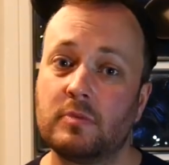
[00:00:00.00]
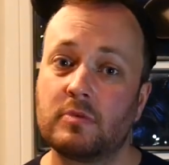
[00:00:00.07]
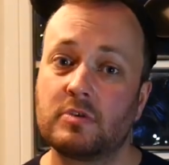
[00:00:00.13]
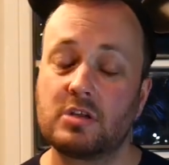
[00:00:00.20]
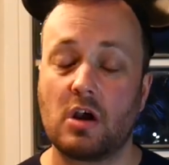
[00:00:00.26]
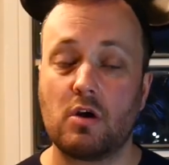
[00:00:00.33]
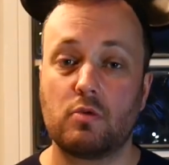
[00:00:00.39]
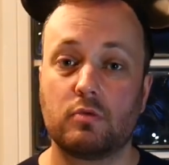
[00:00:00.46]

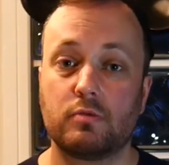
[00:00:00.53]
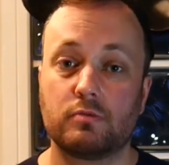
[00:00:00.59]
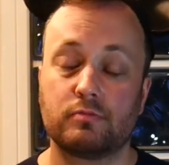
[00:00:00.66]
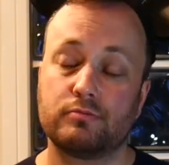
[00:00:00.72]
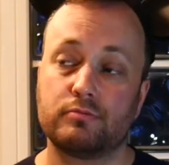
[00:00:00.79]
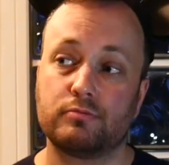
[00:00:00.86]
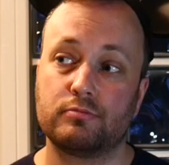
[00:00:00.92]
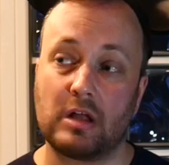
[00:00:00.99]
So,
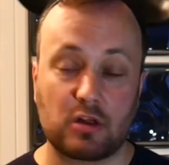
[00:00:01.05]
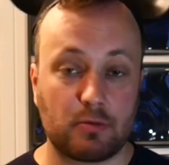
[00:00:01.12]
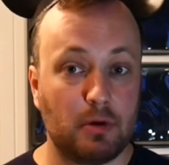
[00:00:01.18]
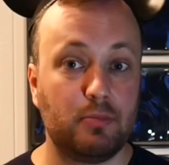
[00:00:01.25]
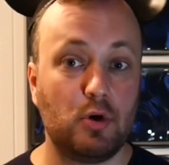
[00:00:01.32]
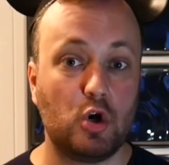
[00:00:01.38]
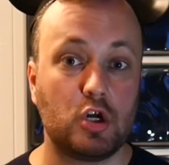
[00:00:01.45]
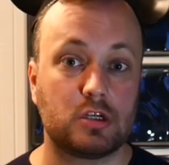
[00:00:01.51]
welcome
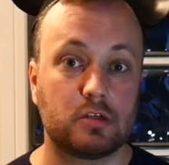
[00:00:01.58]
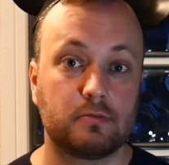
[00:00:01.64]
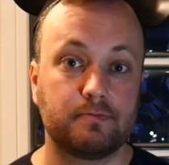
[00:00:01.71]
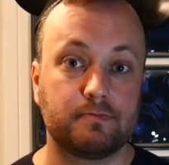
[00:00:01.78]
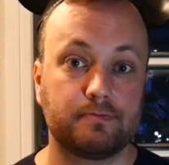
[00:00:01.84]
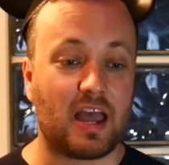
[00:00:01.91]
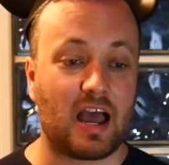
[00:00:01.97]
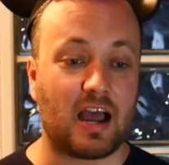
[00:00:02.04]
on board.
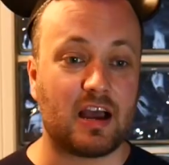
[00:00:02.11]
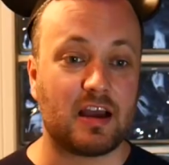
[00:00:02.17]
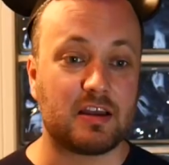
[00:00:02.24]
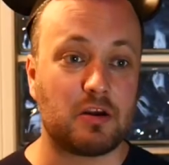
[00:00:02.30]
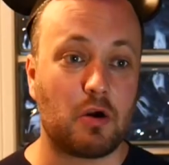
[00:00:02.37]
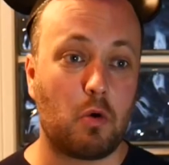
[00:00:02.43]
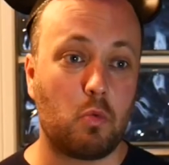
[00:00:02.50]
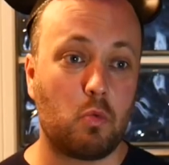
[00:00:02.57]

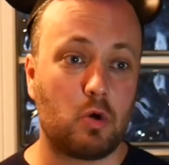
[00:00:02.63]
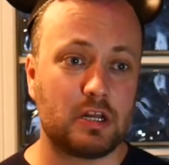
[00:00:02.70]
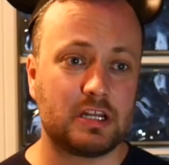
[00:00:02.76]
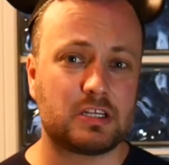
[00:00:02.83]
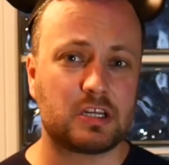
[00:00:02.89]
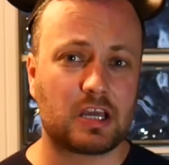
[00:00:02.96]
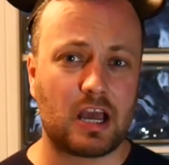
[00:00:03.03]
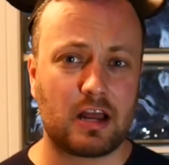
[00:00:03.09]
I wanted
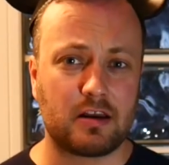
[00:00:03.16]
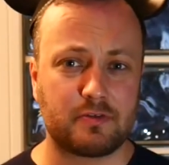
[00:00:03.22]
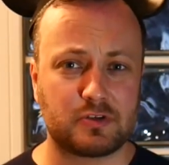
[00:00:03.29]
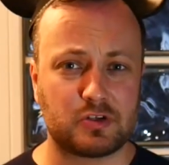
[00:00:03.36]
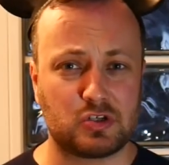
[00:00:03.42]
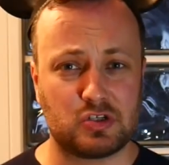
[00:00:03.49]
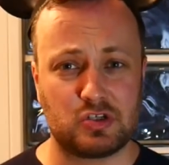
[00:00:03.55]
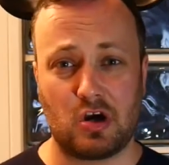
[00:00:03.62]
to kind of
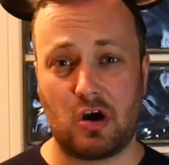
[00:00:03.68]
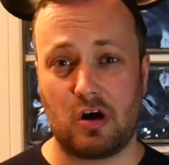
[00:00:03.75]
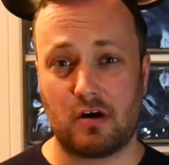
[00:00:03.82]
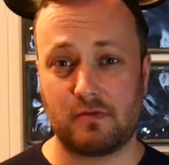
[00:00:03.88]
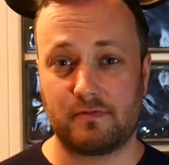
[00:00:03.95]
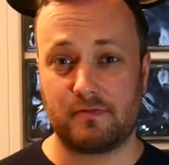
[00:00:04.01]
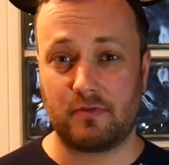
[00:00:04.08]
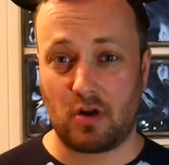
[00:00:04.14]

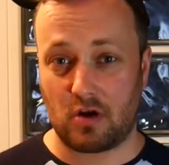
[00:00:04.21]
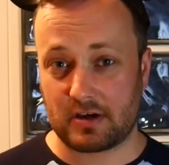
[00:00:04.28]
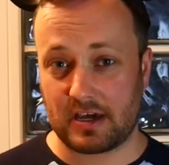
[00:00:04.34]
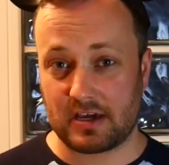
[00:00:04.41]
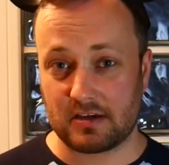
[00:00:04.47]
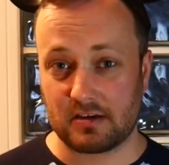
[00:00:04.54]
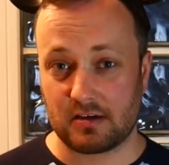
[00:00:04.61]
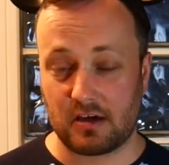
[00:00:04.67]
start
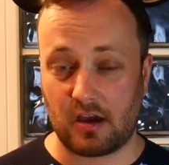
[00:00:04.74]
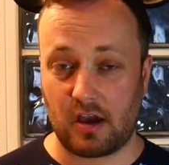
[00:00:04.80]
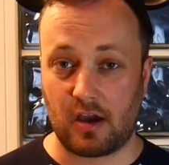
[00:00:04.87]
vlogging,